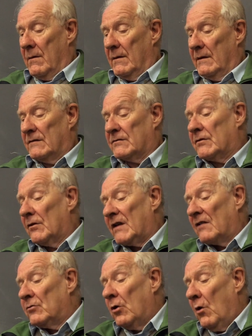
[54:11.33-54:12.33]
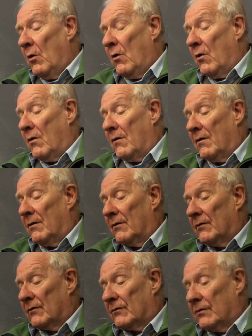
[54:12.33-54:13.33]
It's not at all
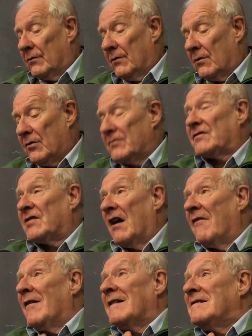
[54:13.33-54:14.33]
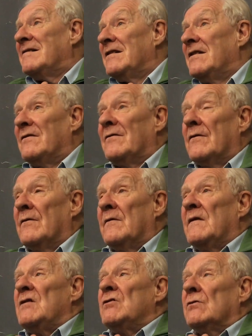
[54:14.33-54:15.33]
the conservative
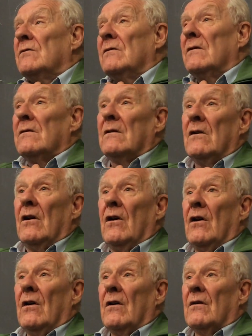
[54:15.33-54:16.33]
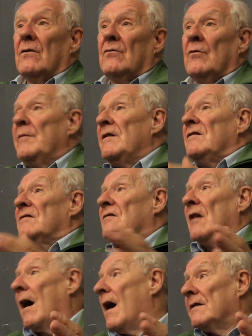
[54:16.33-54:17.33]
vision to be
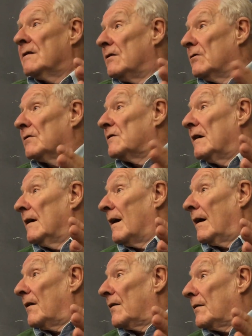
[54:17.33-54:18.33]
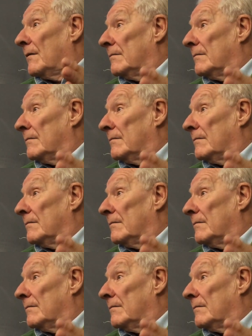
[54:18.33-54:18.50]
inside and nothing else.